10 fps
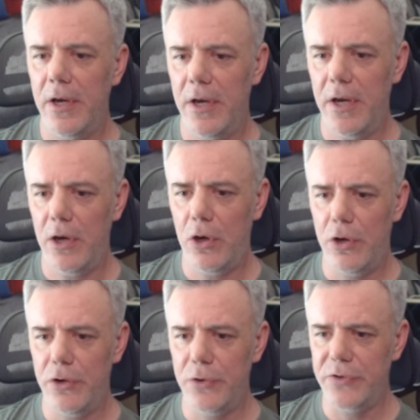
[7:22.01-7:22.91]

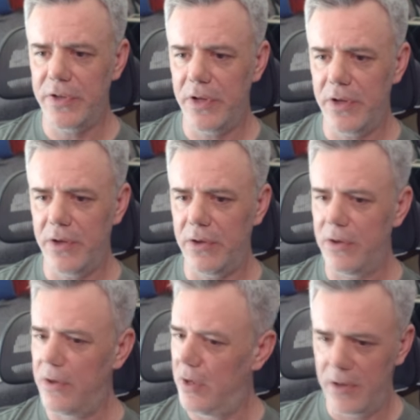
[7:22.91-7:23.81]
Auto
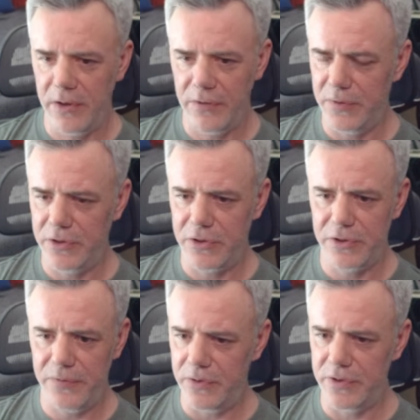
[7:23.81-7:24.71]
sell, another
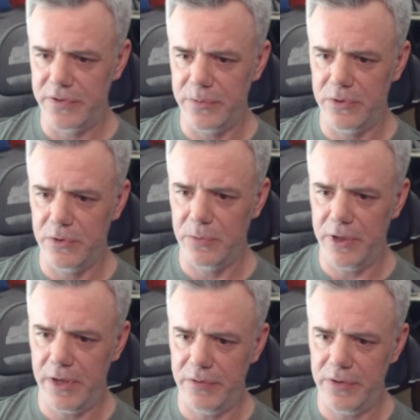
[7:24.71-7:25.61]
feature very similar to what
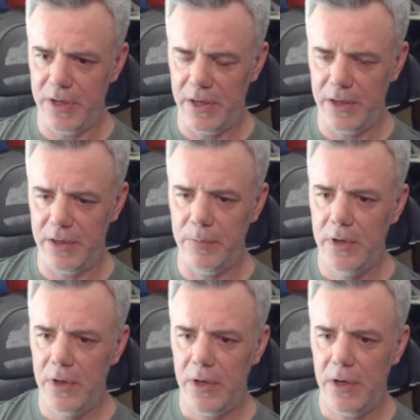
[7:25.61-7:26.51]
you have in game,
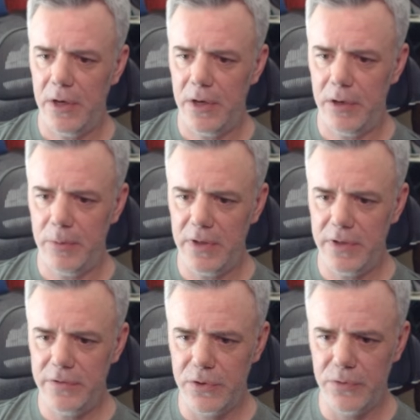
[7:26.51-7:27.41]
but
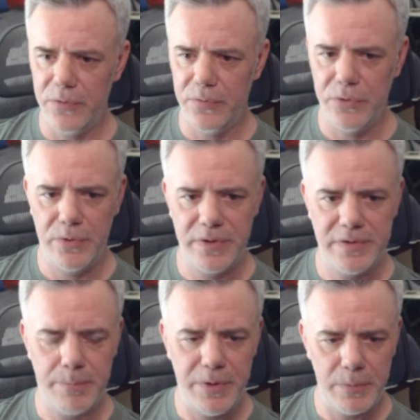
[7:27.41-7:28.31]
let's go through is
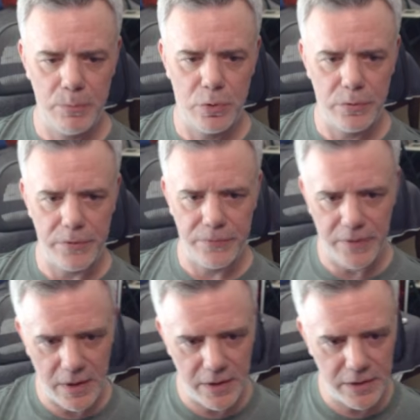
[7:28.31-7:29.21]
a bit more
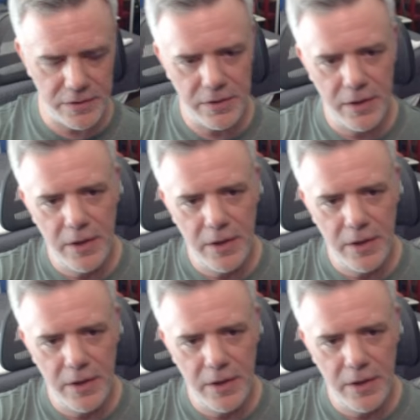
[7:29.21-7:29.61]
refined.